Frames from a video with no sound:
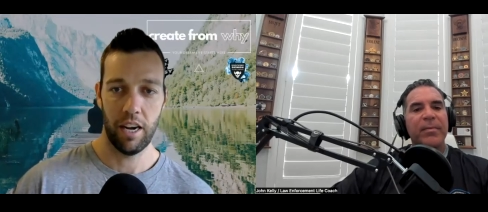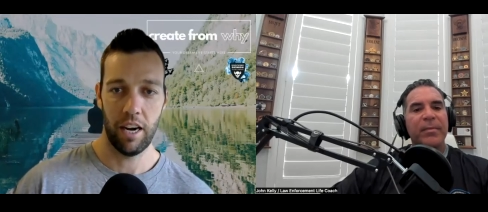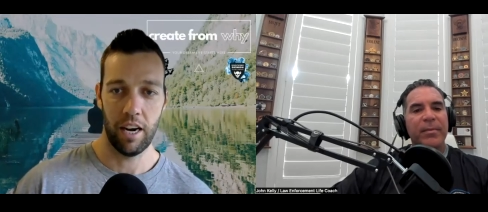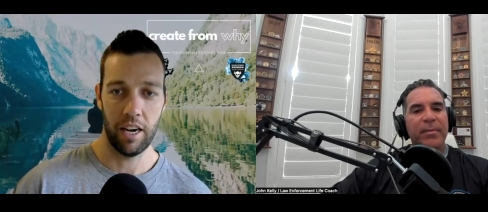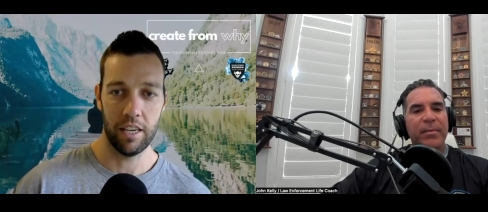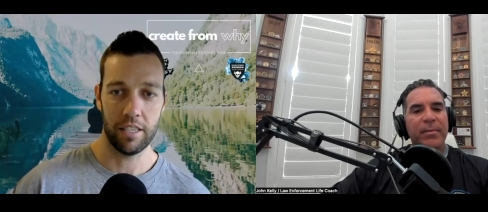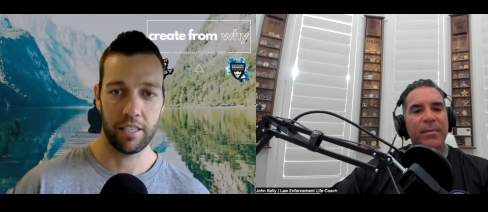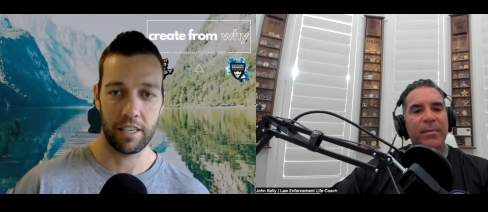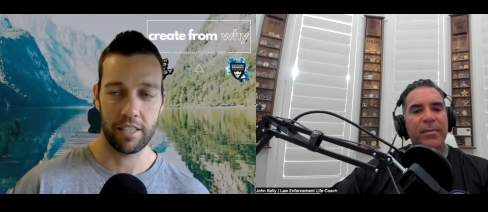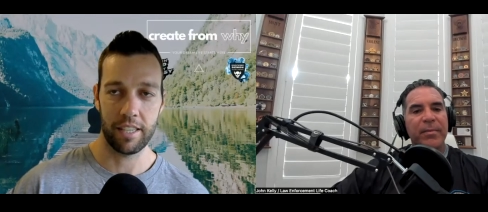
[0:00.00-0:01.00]
Speaker 1: Uh,
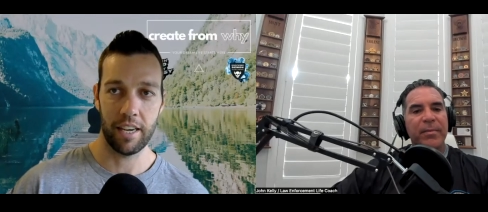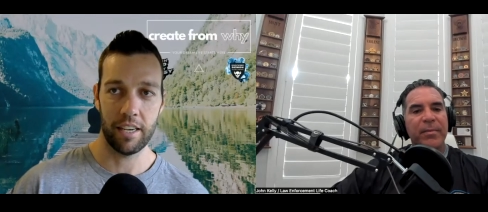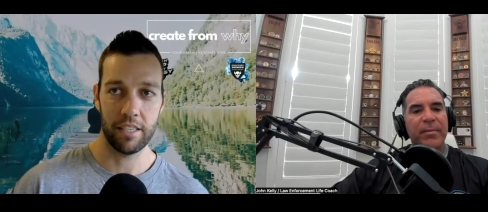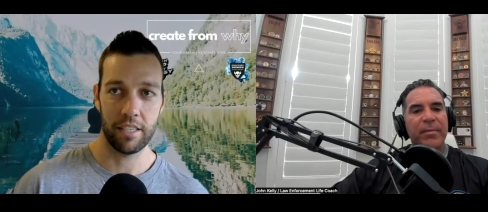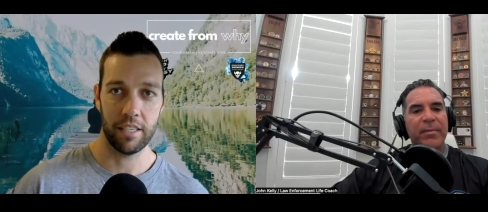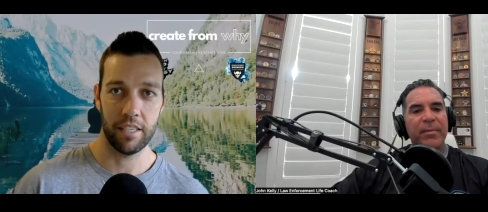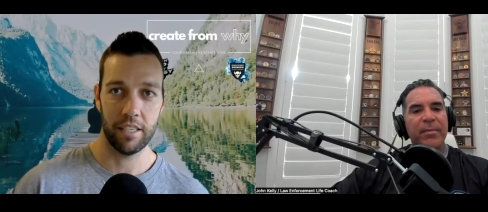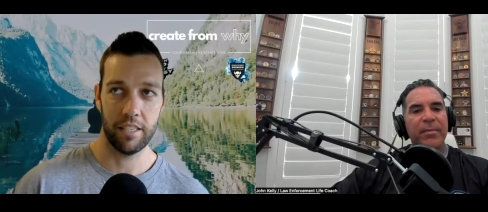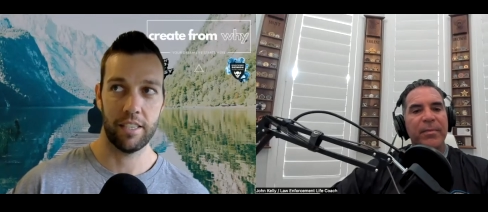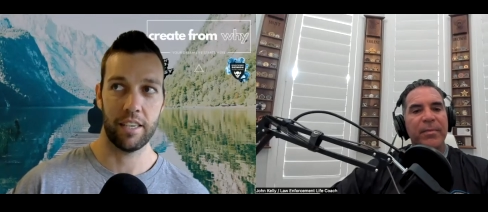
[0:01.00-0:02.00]
six days,
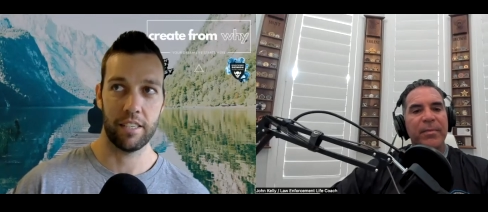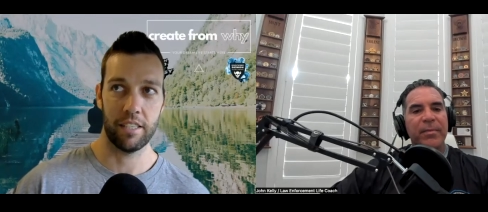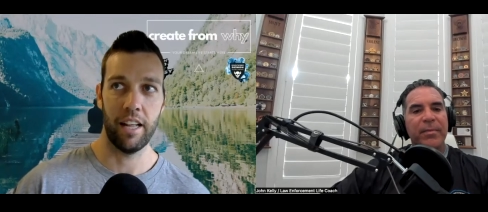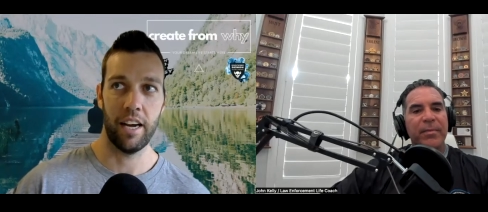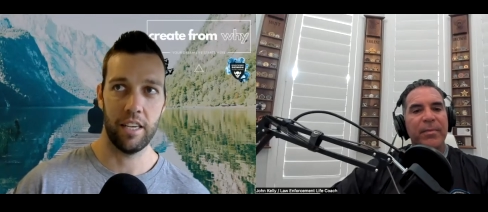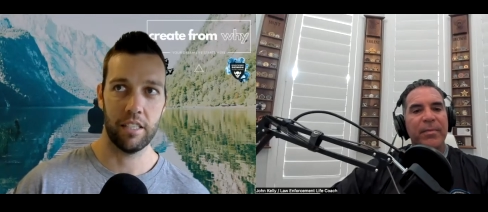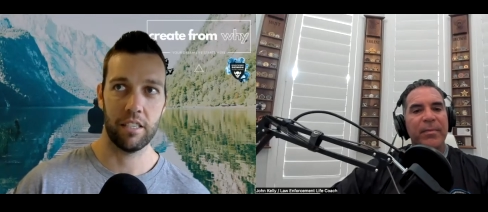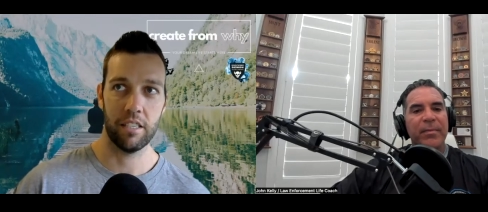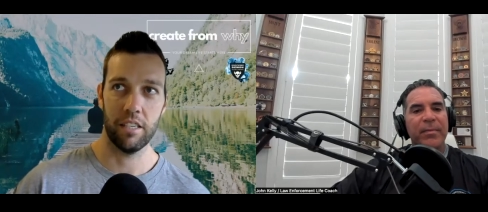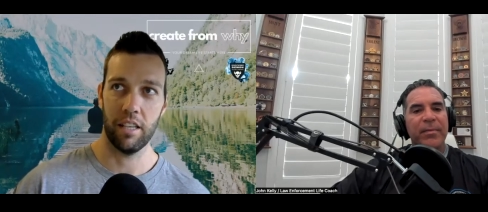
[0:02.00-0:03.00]
six
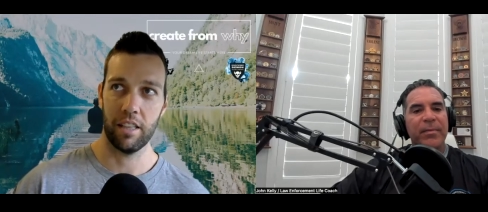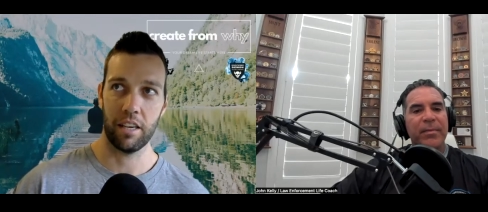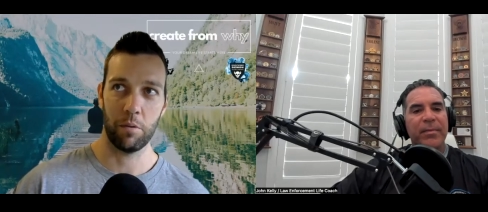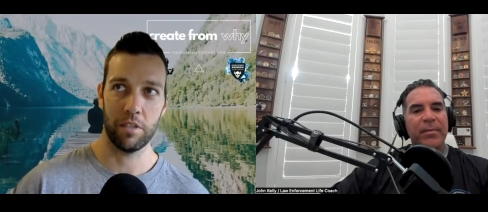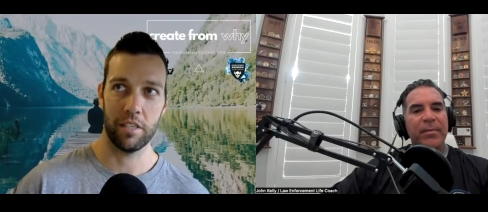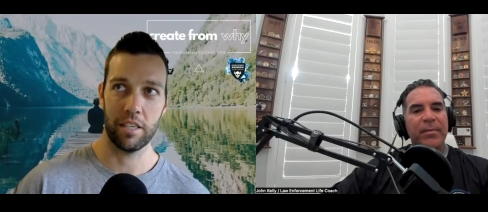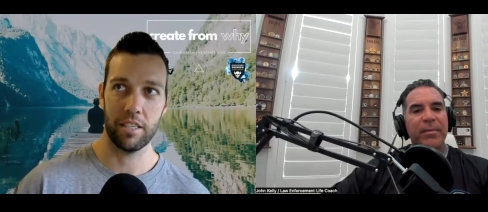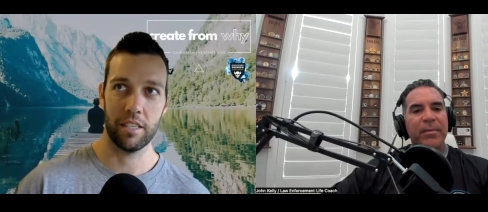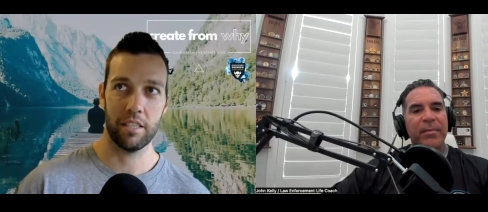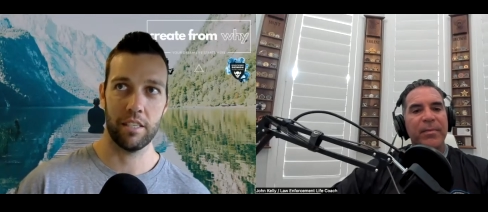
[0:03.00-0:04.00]
nights. I think it was like
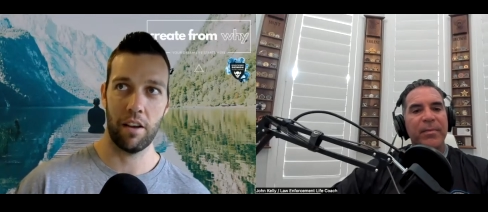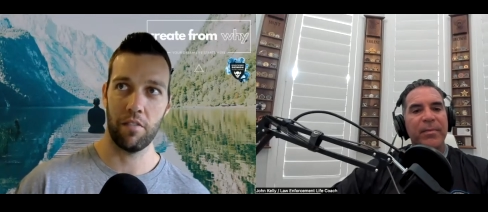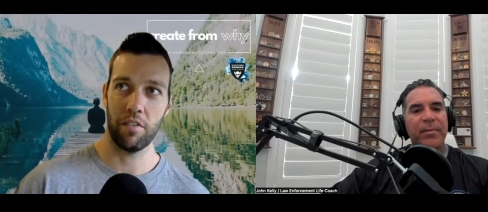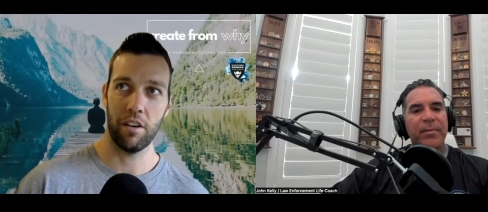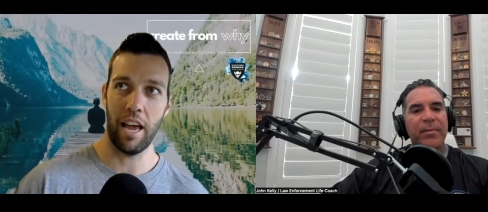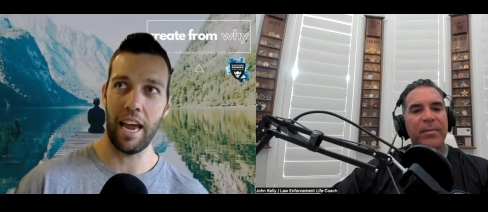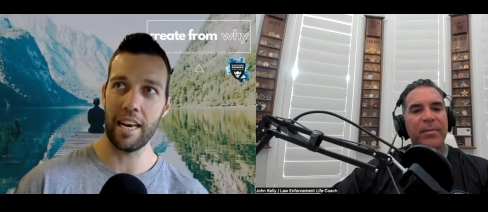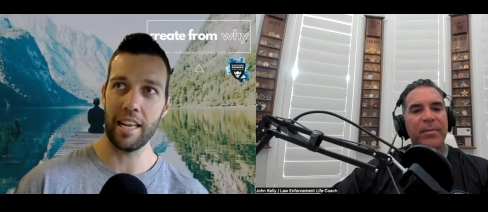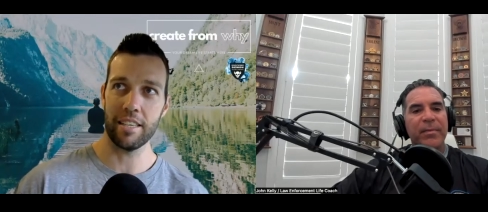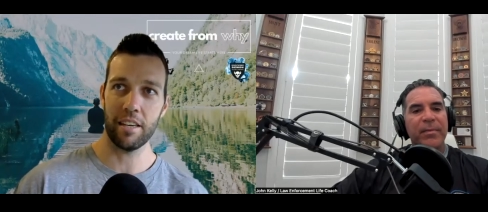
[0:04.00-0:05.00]
seven,
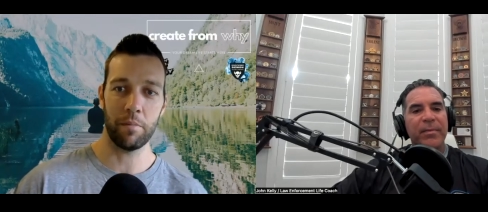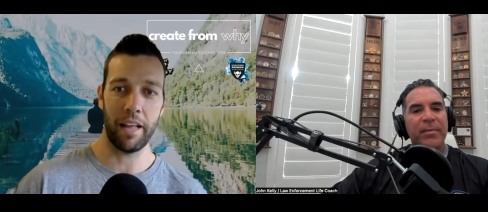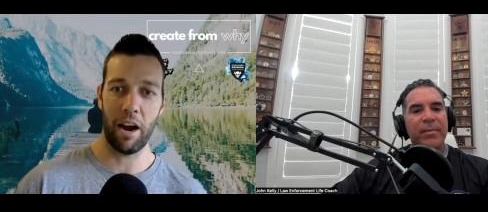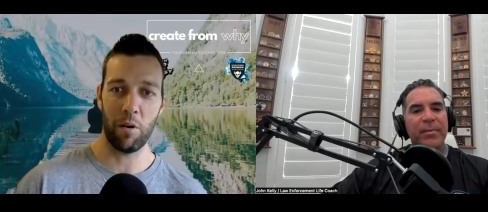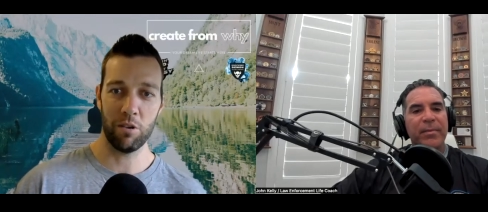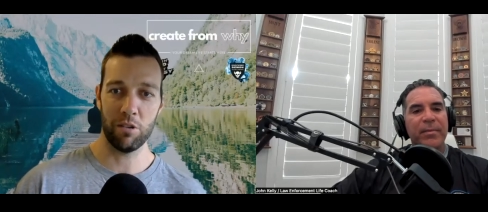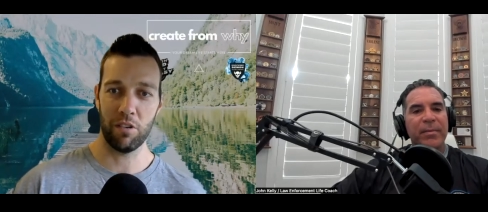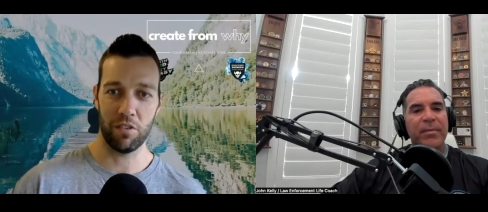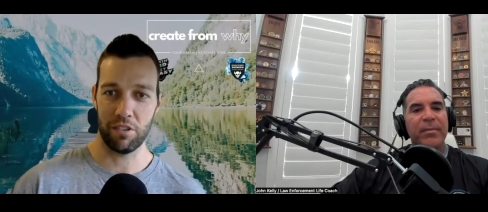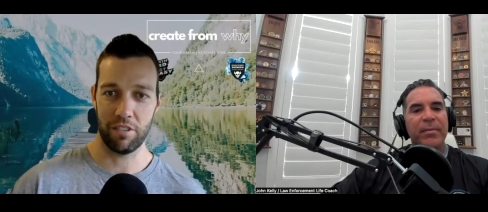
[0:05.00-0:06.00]
80 something hours
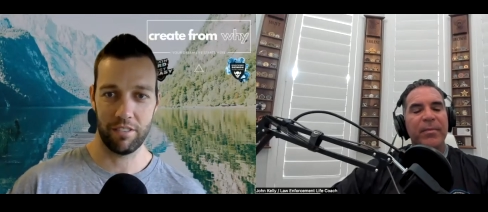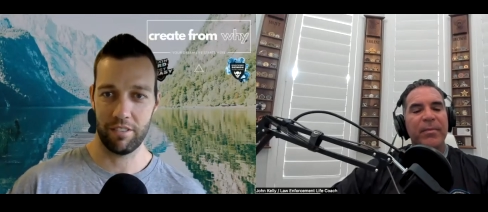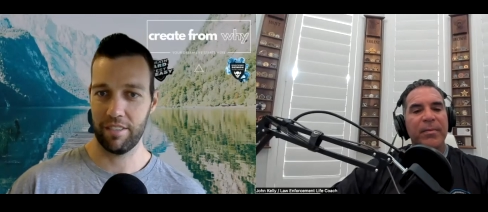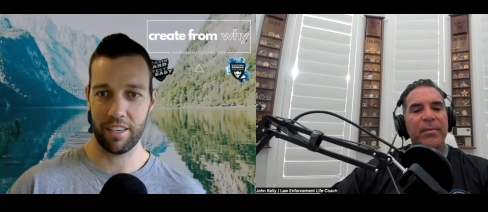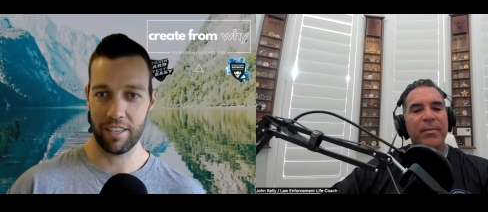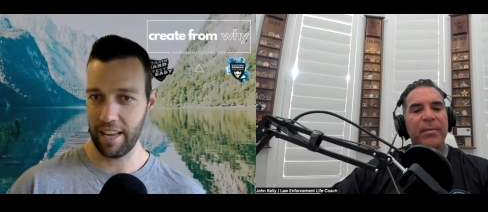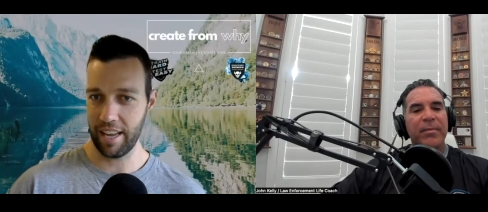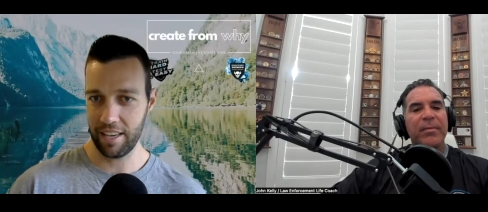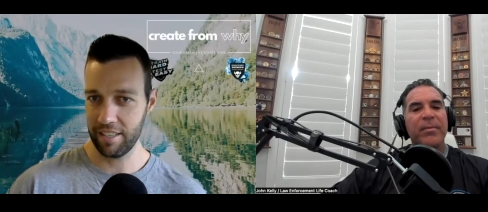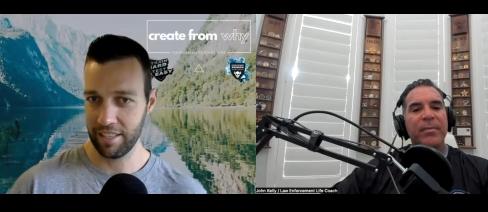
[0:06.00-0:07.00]
over six
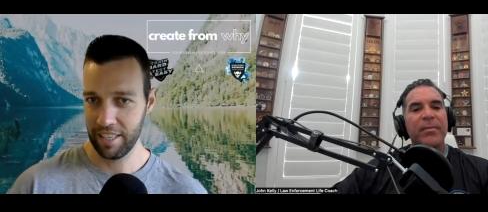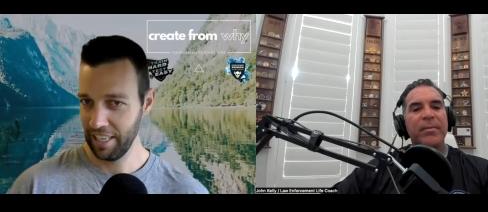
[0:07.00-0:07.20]
days.